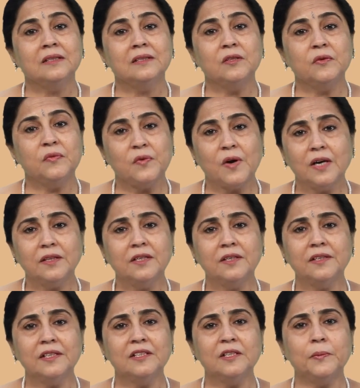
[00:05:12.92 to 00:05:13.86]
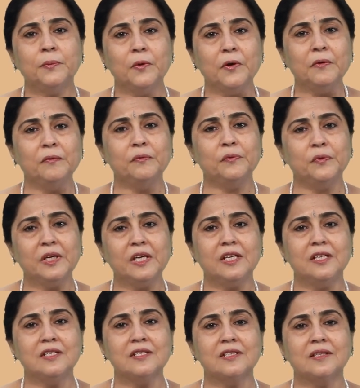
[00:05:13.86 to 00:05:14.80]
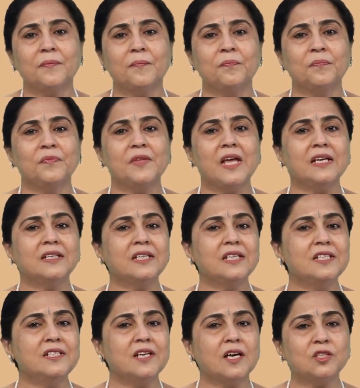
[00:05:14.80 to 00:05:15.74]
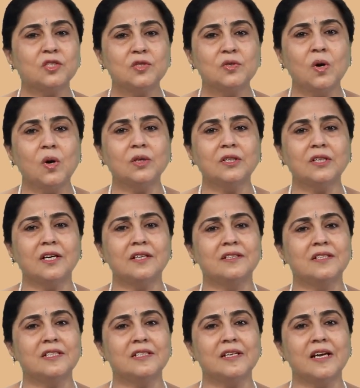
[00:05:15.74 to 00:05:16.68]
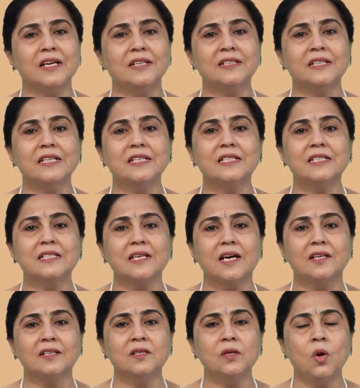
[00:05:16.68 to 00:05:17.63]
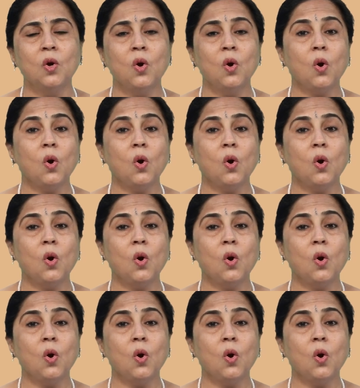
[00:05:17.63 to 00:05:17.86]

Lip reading: The father in the poem feels that he does not understand his son,